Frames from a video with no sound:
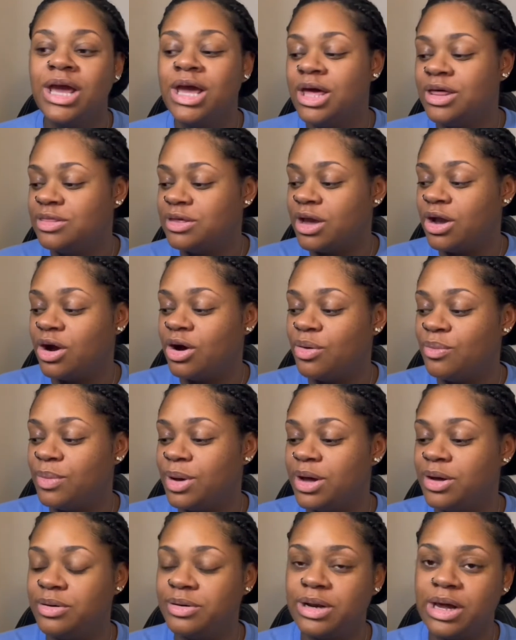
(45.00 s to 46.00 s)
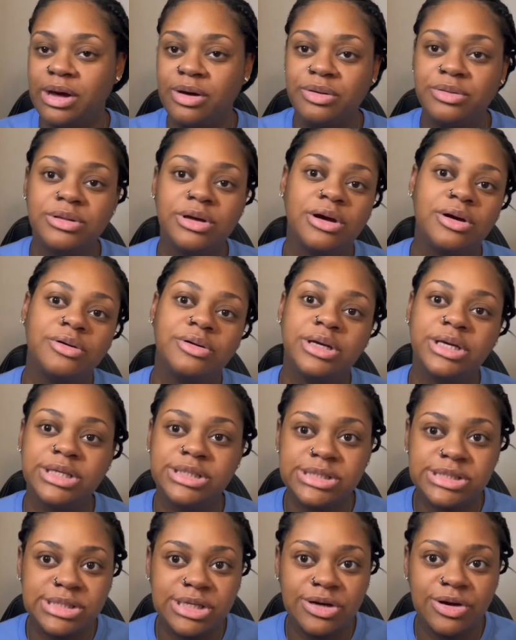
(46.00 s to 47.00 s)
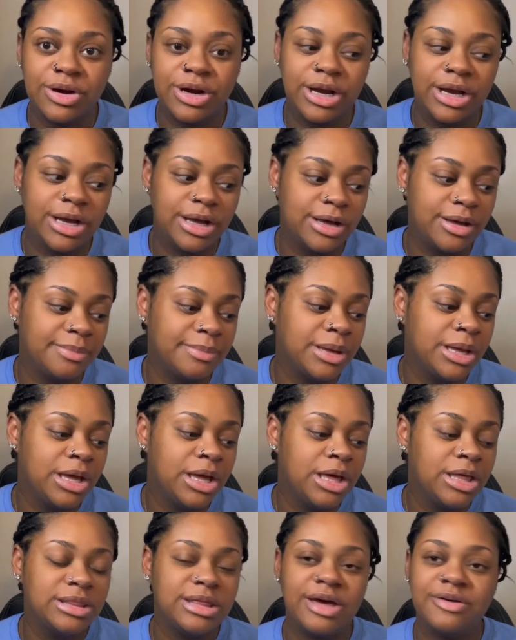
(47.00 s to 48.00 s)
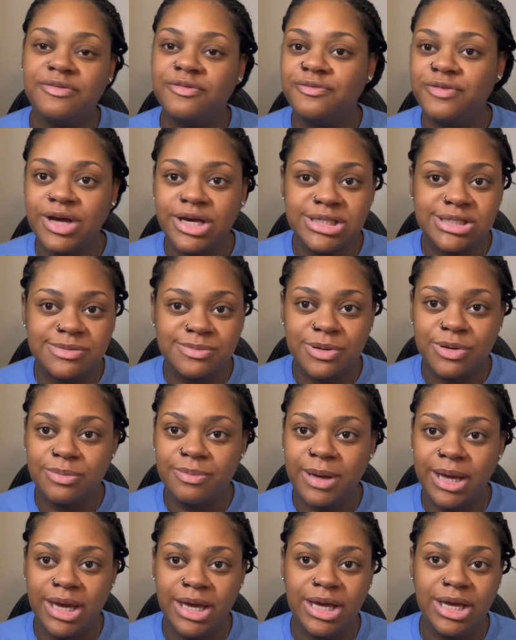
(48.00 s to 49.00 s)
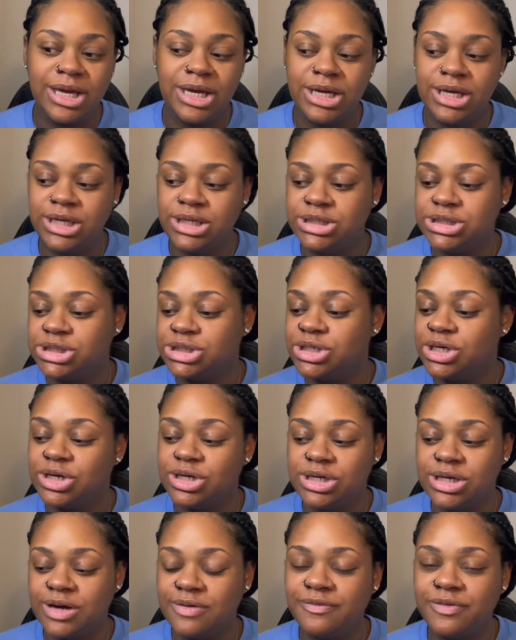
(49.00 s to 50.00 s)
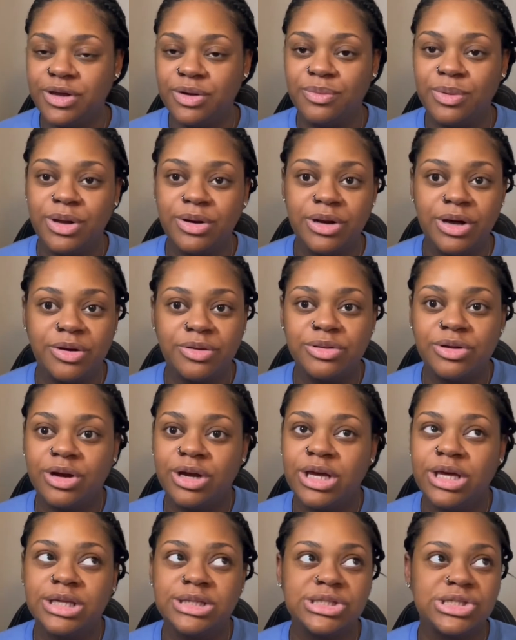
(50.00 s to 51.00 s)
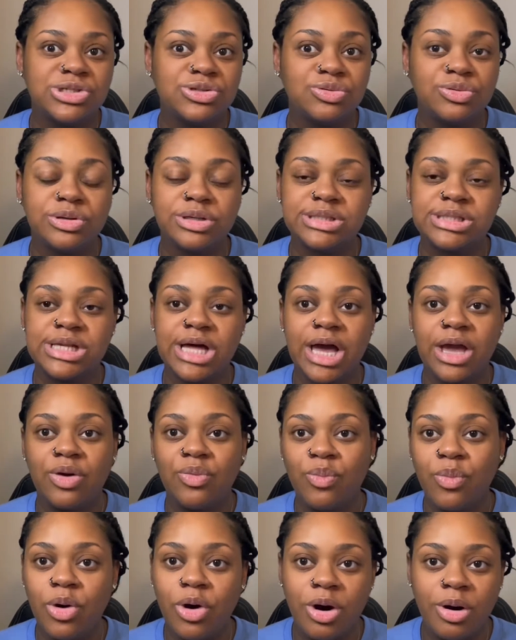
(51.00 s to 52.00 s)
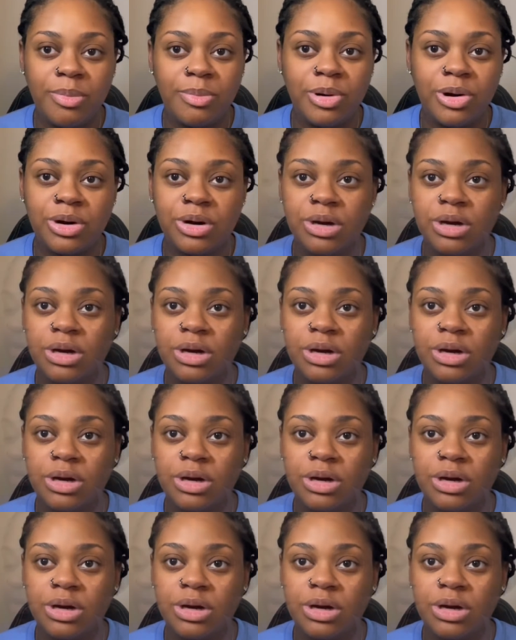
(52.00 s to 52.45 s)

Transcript: they are well-known. They're on Instagram. They have a Facebook page. They're definitely well-known. They're in stores like Walmart,